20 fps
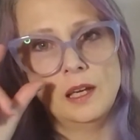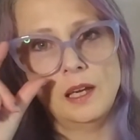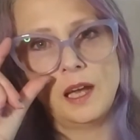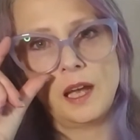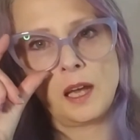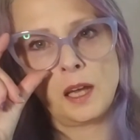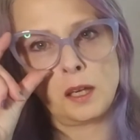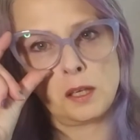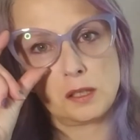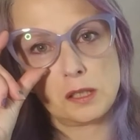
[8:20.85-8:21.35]

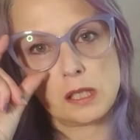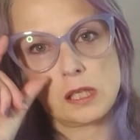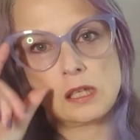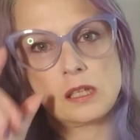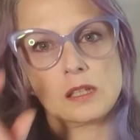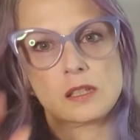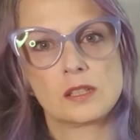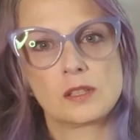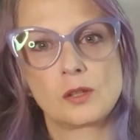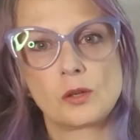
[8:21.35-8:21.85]
And
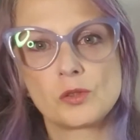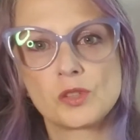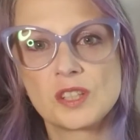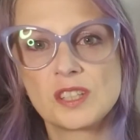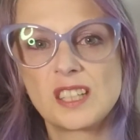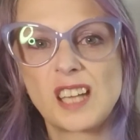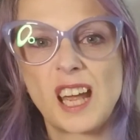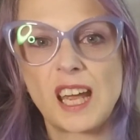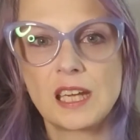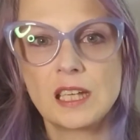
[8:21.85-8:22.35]
so
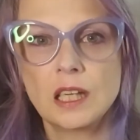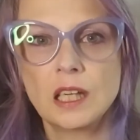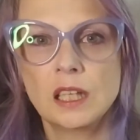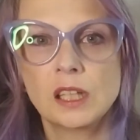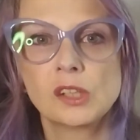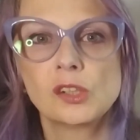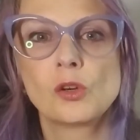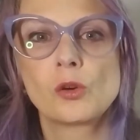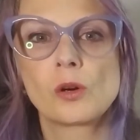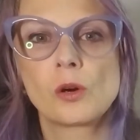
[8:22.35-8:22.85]
stay
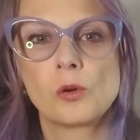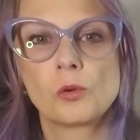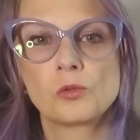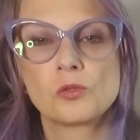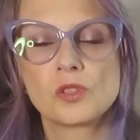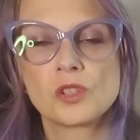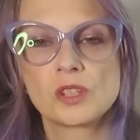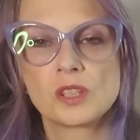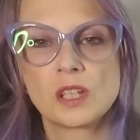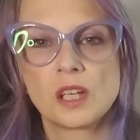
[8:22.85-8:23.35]
in your
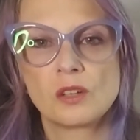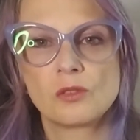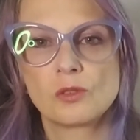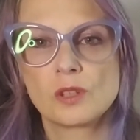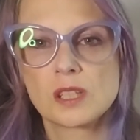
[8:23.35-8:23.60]
own skin,